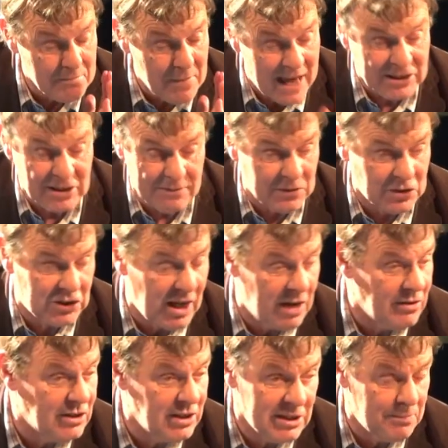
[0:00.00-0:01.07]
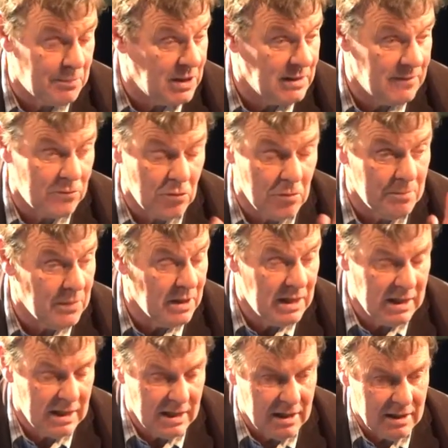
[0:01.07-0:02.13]
massive austerity has been. If
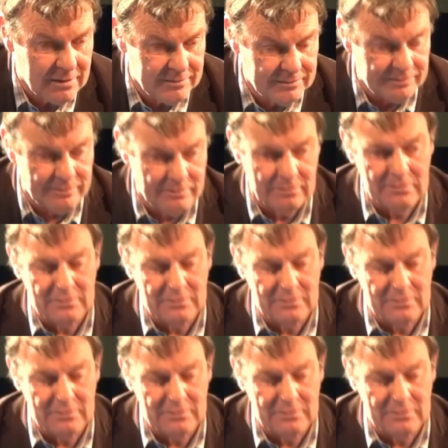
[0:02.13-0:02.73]
you,